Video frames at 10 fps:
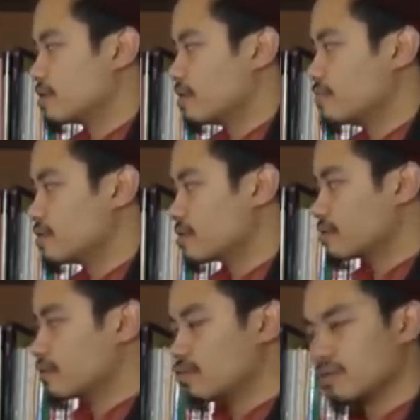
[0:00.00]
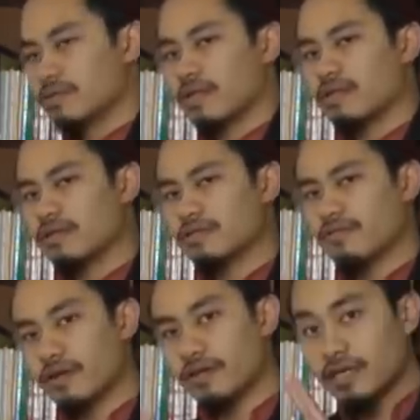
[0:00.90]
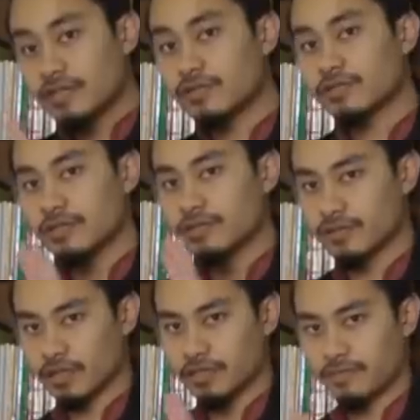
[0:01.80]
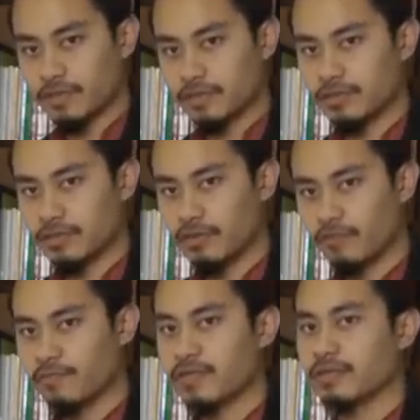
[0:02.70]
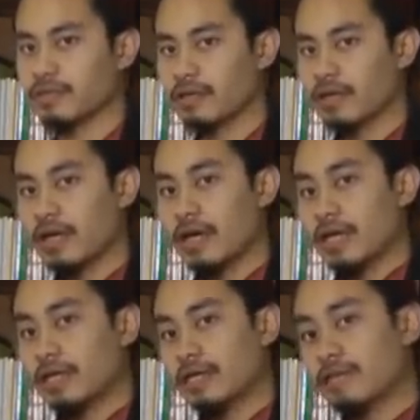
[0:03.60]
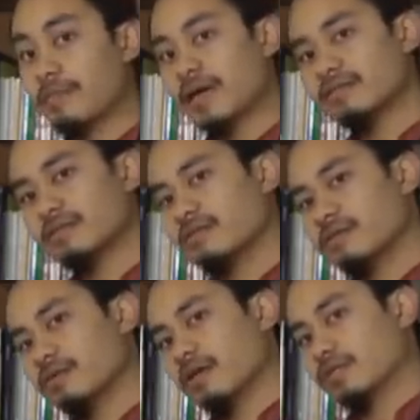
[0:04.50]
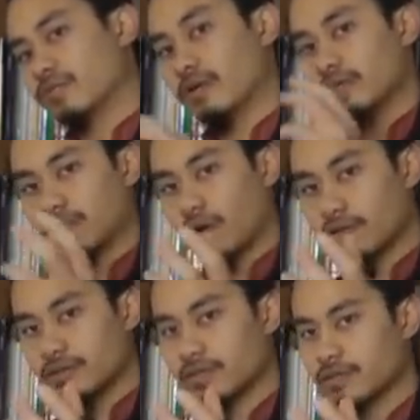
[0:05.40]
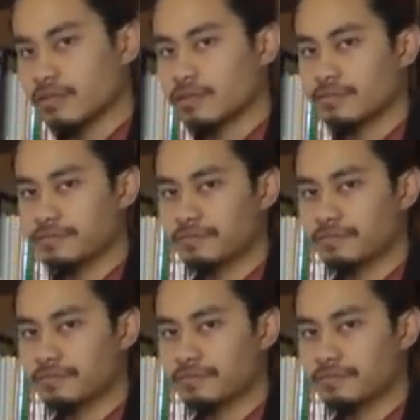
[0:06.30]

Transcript: come to the conclusion that it's a very interesting juxtaposition of meaning, immensity as well as constancy,